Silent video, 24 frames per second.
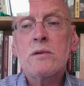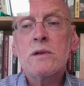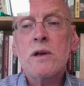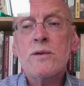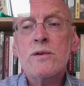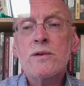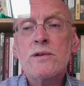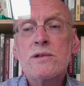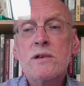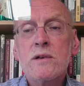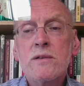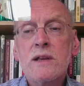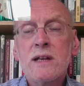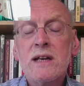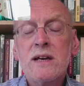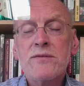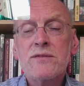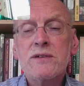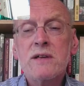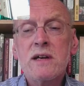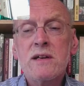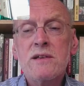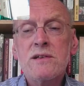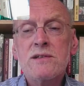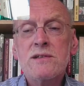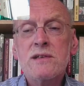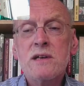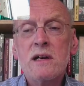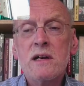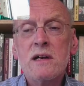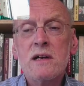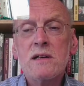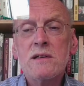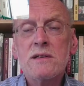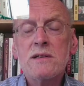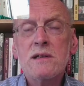you will notice on the
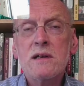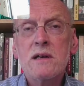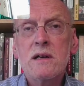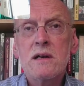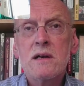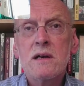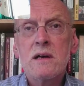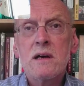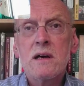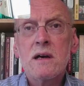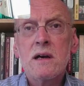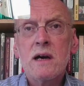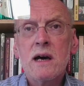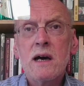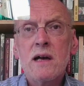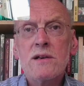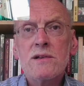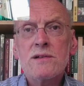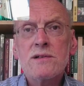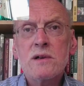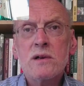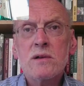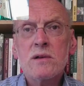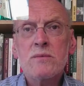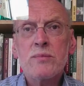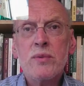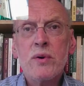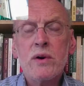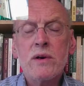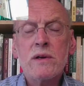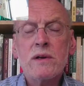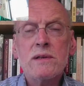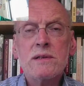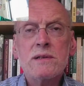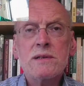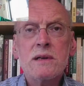left-hand side at a
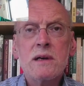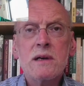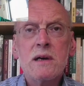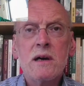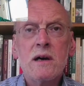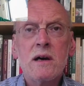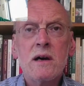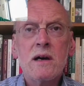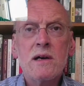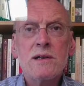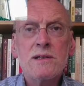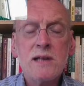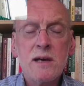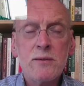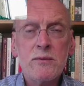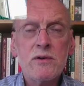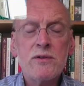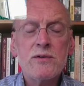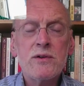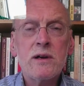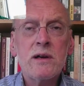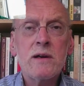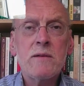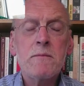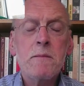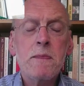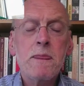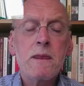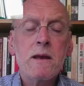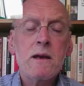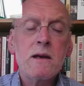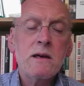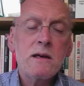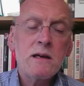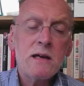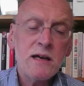certain point a
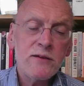cemetery.